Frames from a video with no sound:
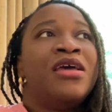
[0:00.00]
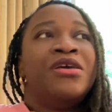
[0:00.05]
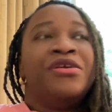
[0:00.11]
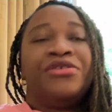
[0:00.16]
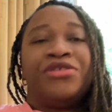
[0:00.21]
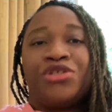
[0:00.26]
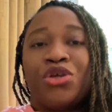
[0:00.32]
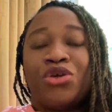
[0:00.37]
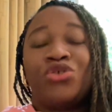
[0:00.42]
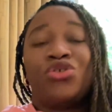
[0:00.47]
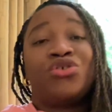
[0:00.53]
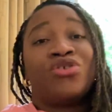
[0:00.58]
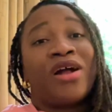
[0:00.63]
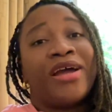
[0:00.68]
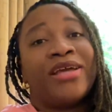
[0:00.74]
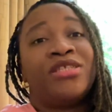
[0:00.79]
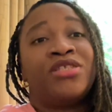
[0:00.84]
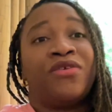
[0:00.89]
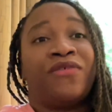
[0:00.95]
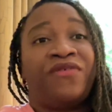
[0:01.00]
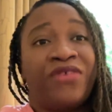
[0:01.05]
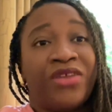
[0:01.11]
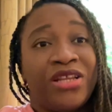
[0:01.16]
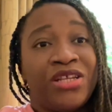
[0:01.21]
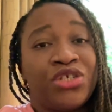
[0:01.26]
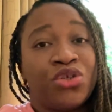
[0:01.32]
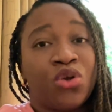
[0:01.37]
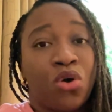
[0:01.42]
So try to
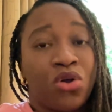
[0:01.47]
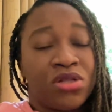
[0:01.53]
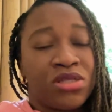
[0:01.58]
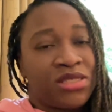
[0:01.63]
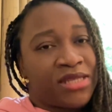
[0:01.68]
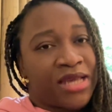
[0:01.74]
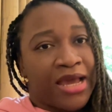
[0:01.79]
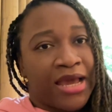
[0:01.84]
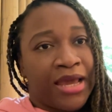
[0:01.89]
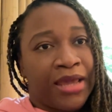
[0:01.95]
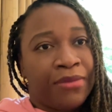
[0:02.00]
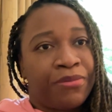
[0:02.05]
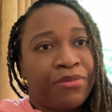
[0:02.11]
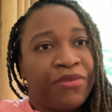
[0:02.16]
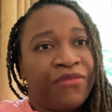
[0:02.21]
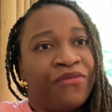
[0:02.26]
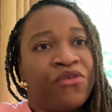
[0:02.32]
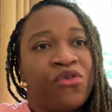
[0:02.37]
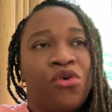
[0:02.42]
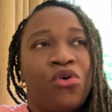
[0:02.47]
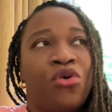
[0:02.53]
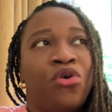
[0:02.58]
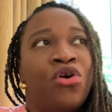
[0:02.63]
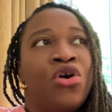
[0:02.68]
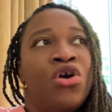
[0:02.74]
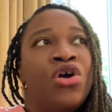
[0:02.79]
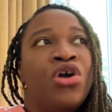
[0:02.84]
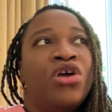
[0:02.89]
finish on time
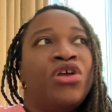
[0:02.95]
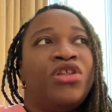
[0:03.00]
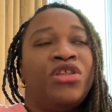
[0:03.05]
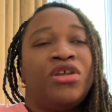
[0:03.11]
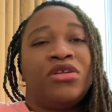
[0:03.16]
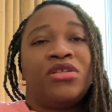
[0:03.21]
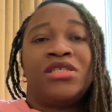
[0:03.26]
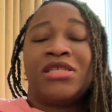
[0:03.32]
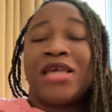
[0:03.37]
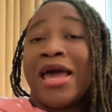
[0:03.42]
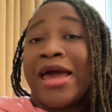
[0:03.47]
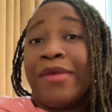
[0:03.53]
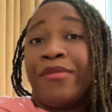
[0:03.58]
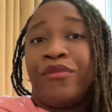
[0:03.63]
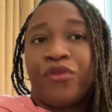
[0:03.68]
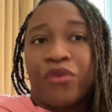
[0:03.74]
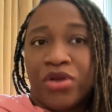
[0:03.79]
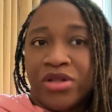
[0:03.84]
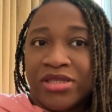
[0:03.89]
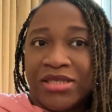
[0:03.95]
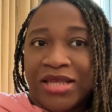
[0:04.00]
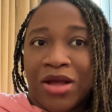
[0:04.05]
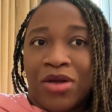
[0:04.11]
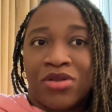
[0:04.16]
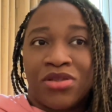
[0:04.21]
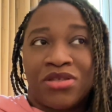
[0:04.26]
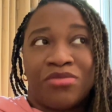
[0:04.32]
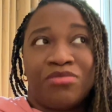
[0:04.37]
before the time runs
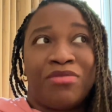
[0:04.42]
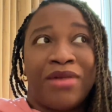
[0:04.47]
out.